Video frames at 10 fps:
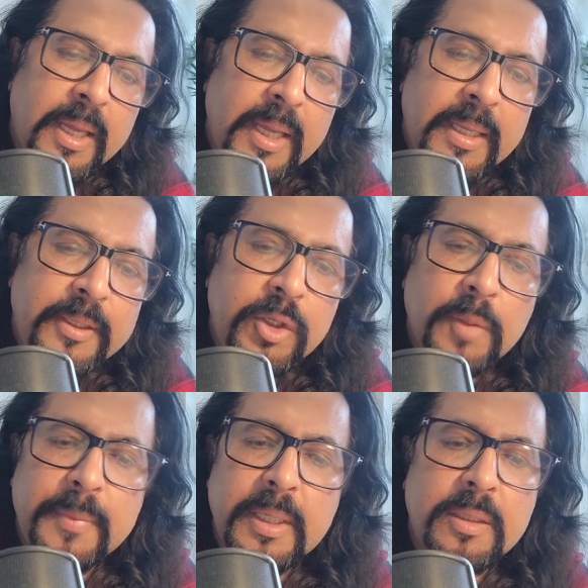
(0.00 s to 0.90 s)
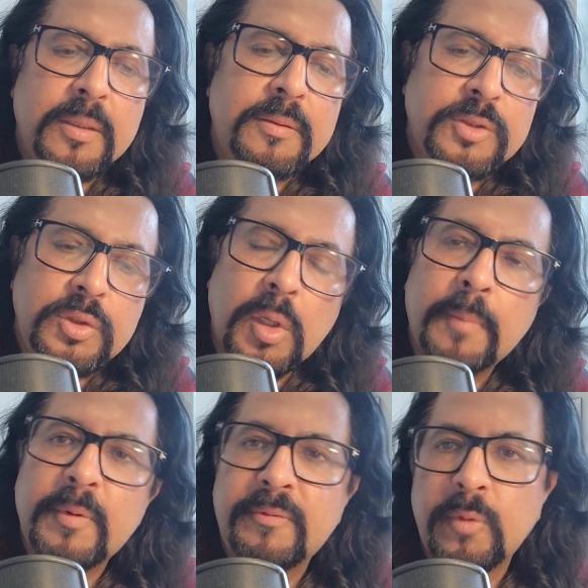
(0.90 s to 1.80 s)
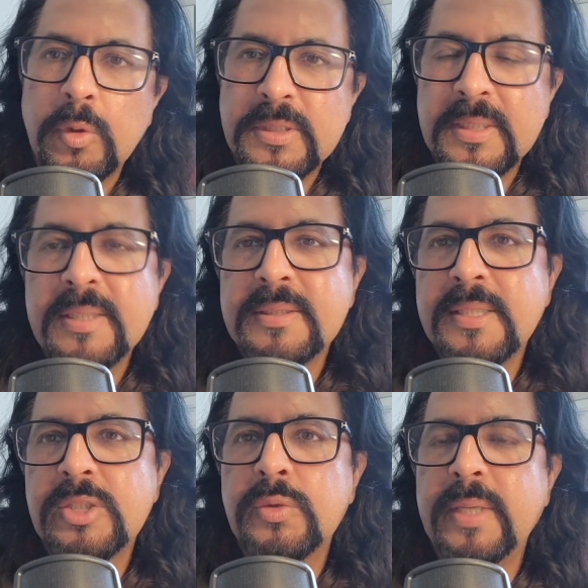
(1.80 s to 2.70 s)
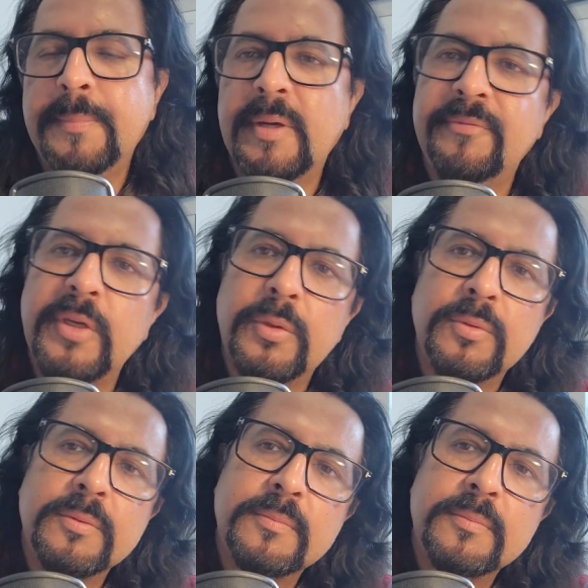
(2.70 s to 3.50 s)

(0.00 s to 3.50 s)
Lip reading: and Quebec Job Force, just to name a few.